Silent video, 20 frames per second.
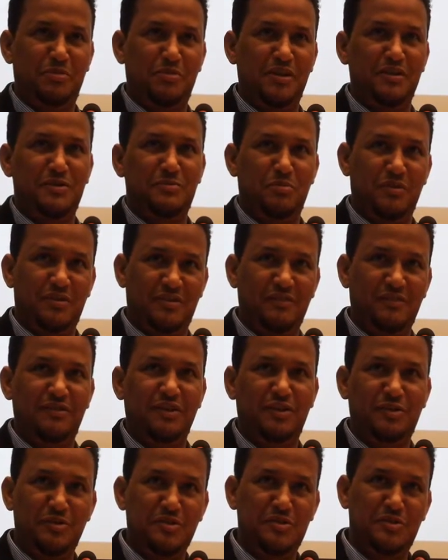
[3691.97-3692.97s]
principles of
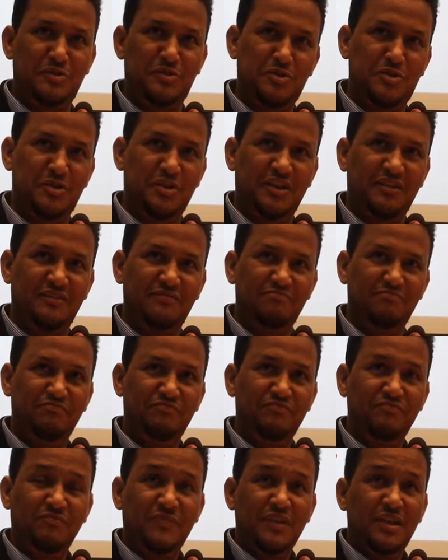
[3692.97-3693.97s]
the Constitution.
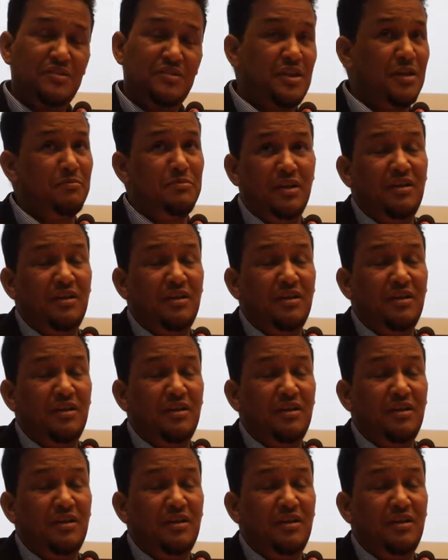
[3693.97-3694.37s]
Same